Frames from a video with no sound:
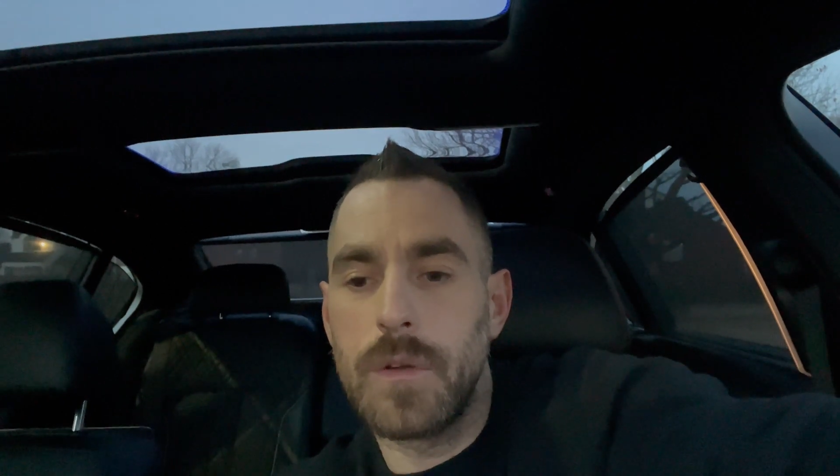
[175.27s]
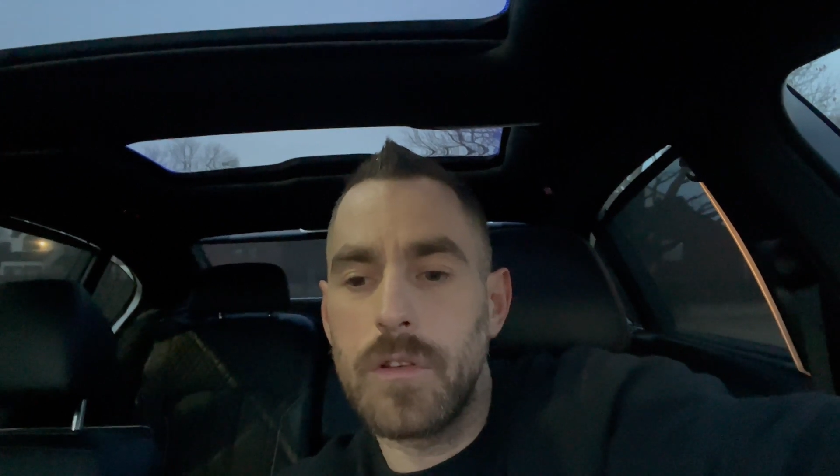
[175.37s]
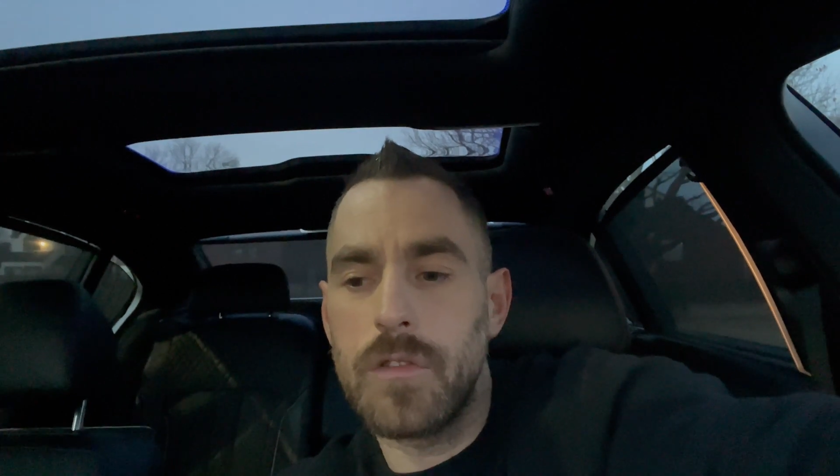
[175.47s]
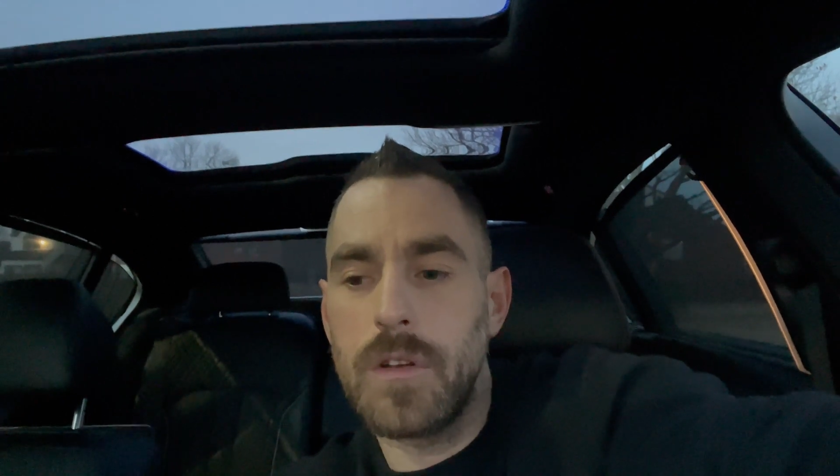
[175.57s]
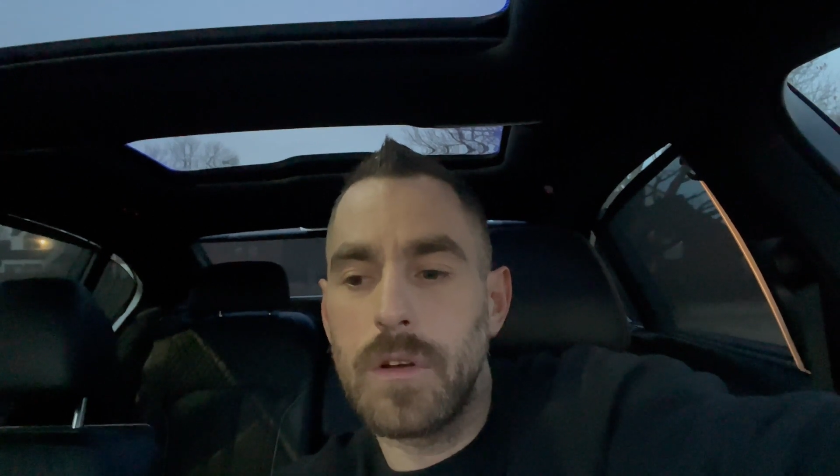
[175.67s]

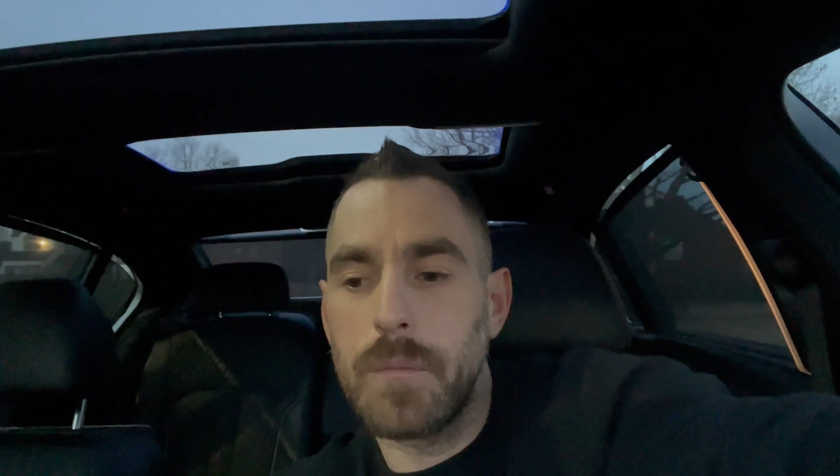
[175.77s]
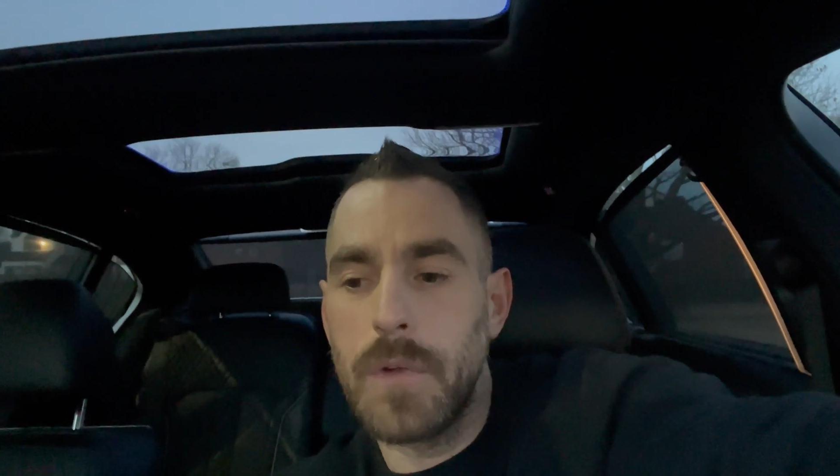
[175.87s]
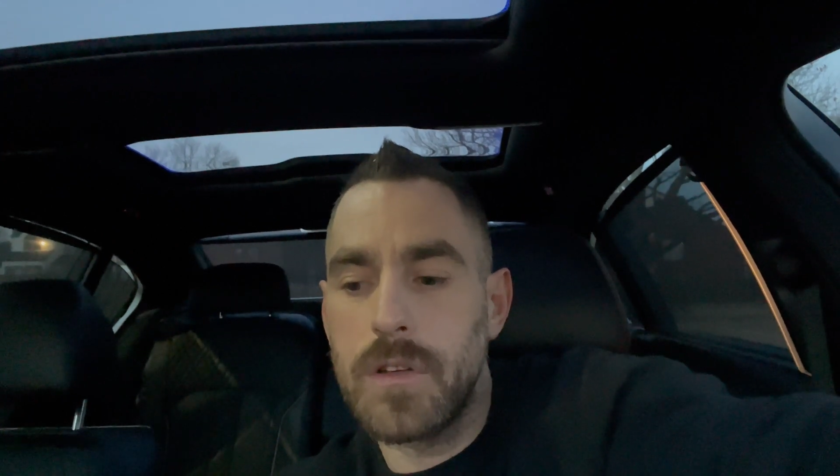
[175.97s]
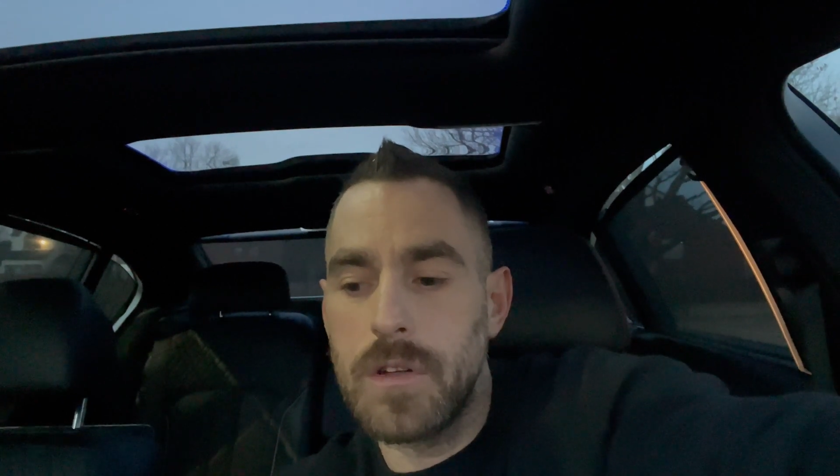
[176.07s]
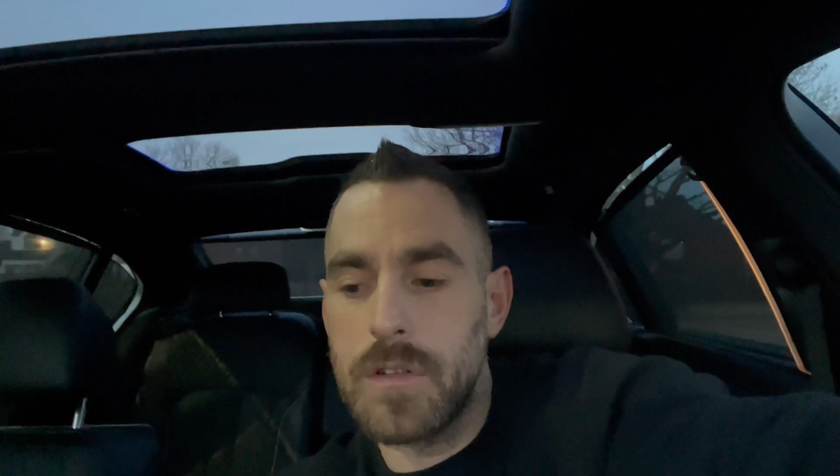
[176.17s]
this is a
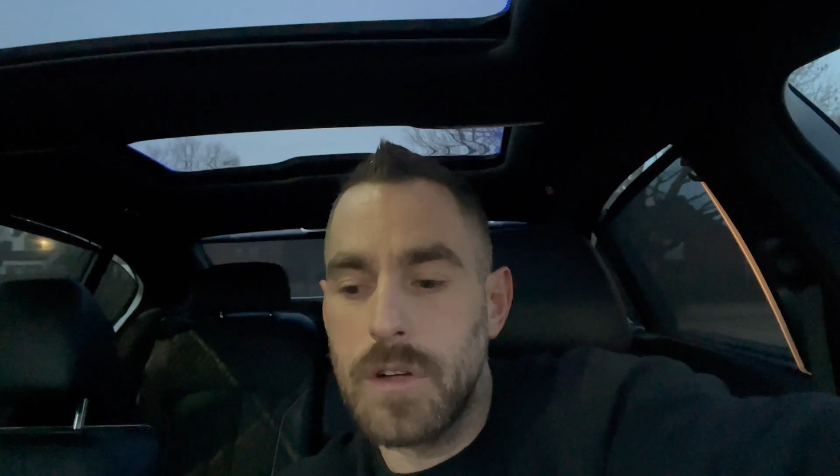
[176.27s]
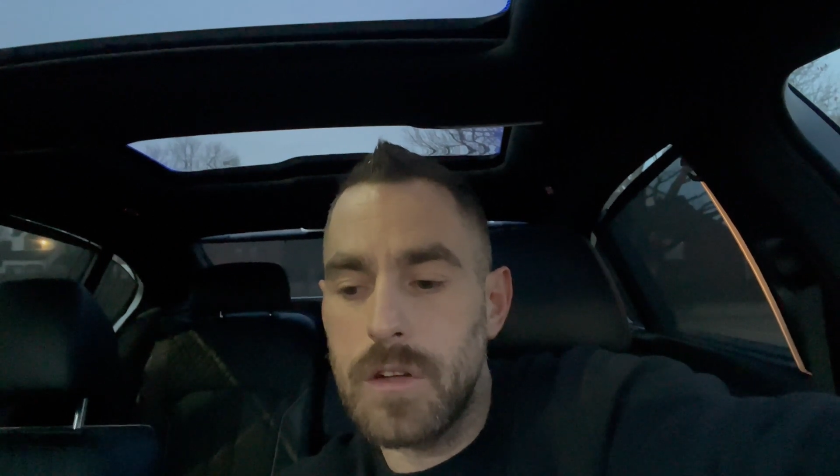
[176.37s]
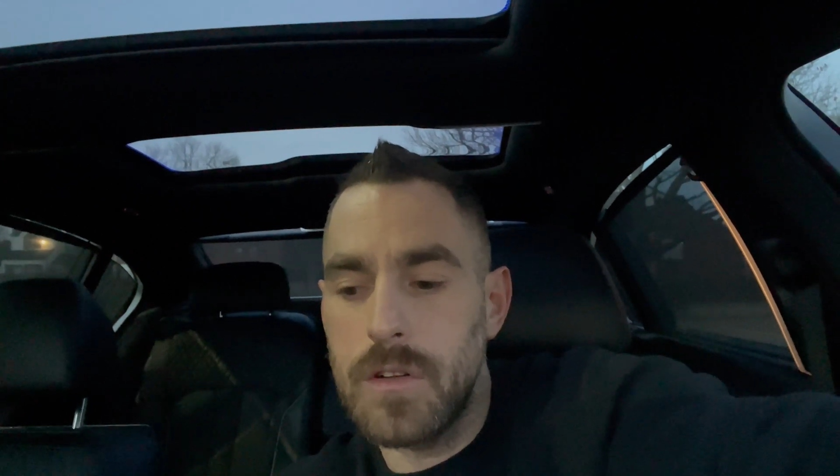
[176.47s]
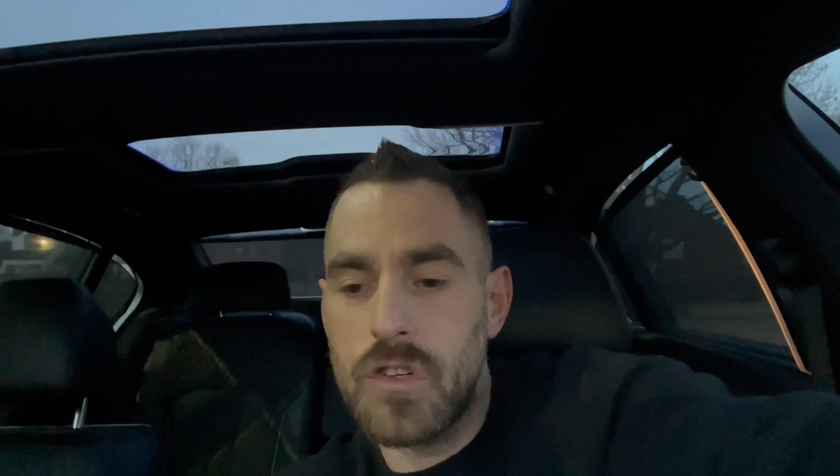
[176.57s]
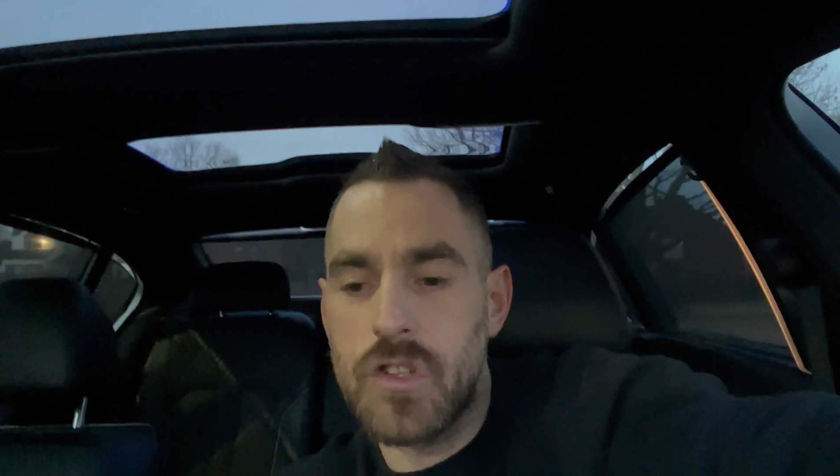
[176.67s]
message
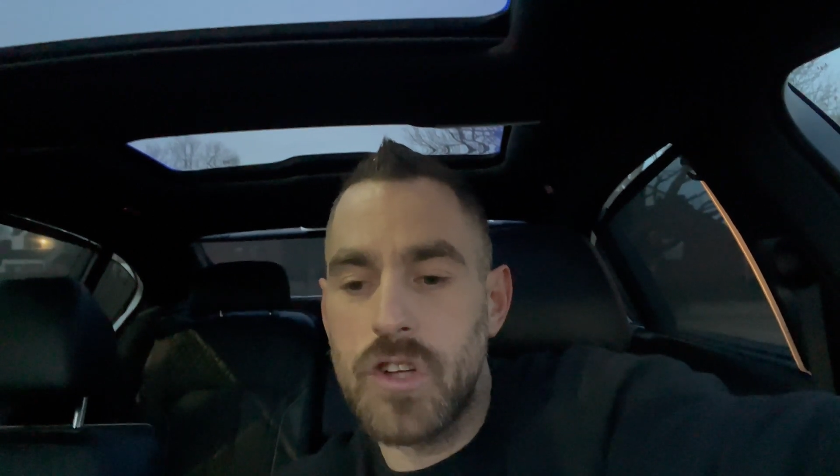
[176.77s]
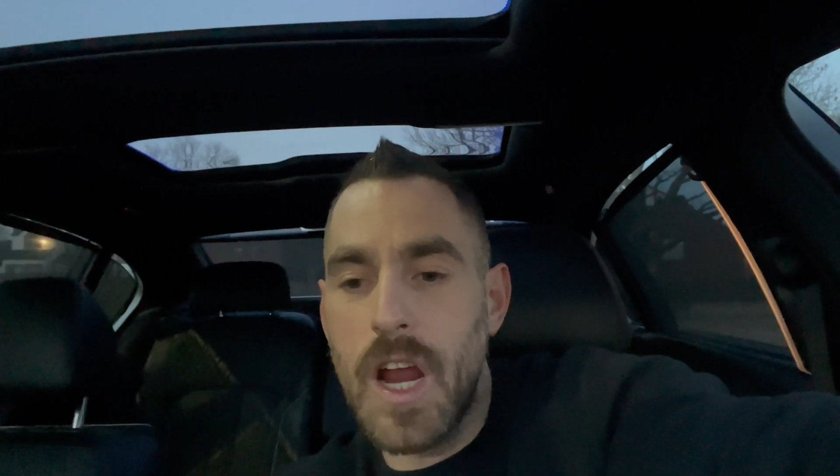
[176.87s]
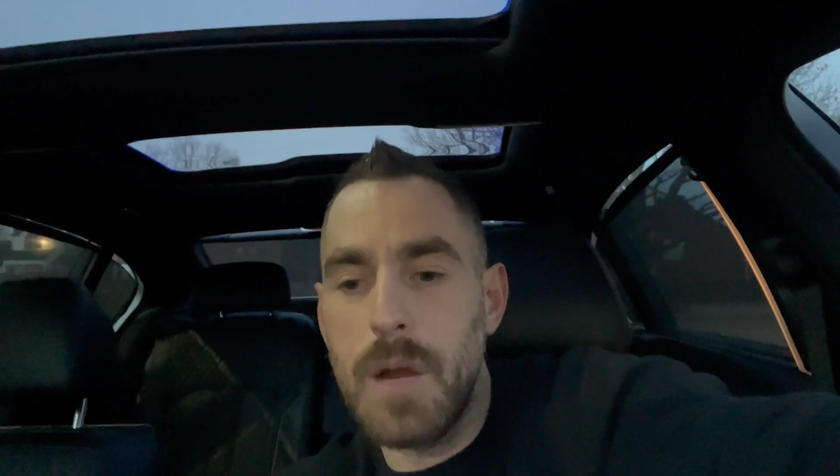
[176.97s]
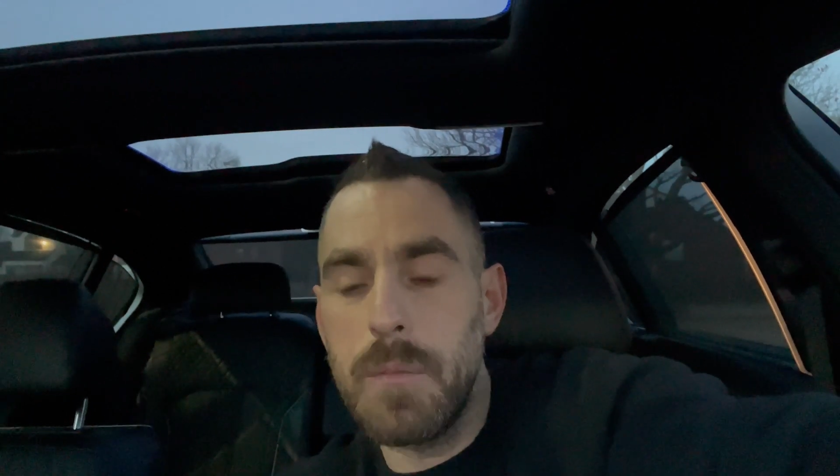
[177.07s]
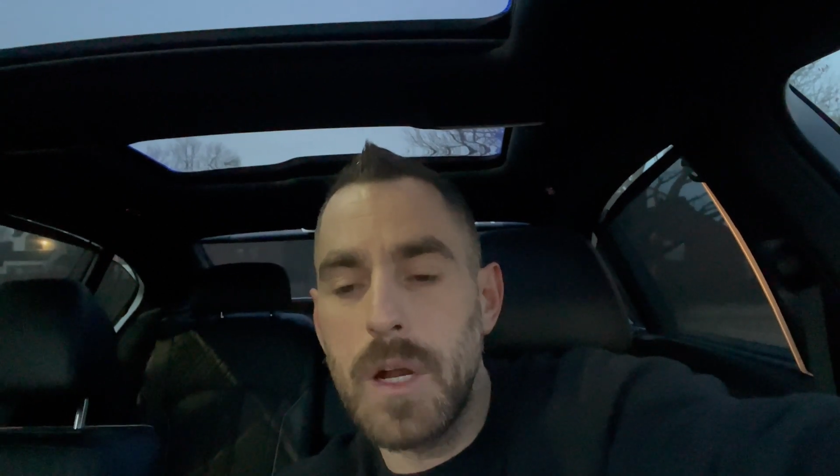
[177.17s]
not to
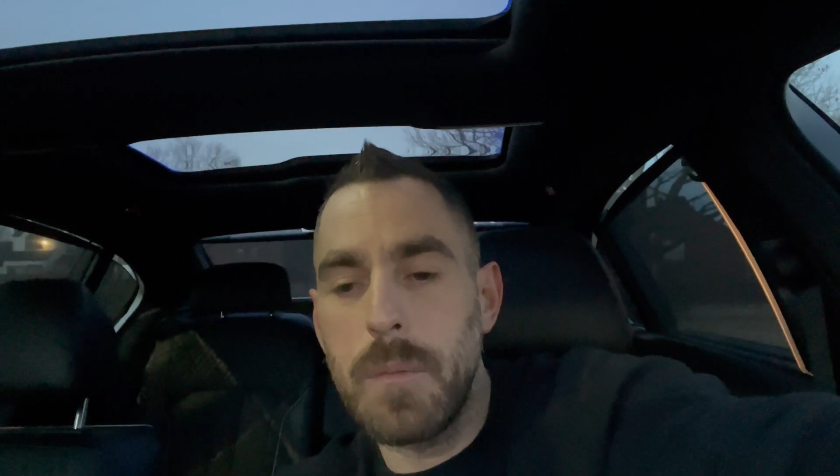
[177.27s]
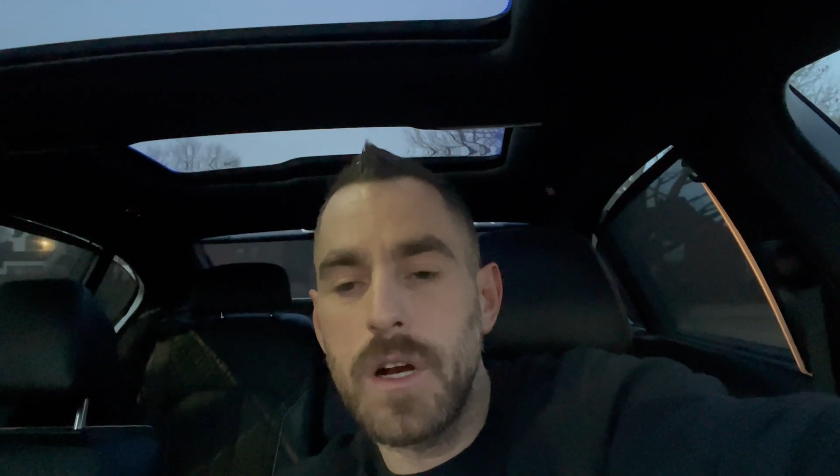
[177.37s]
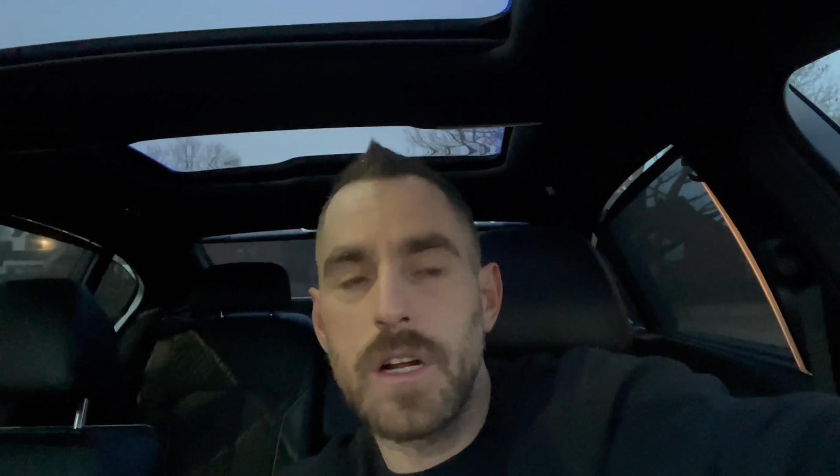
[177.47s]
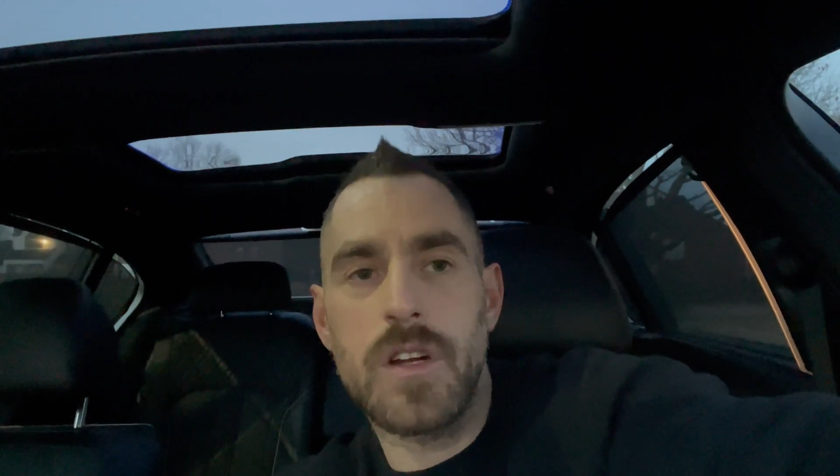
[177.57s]
shame anybody,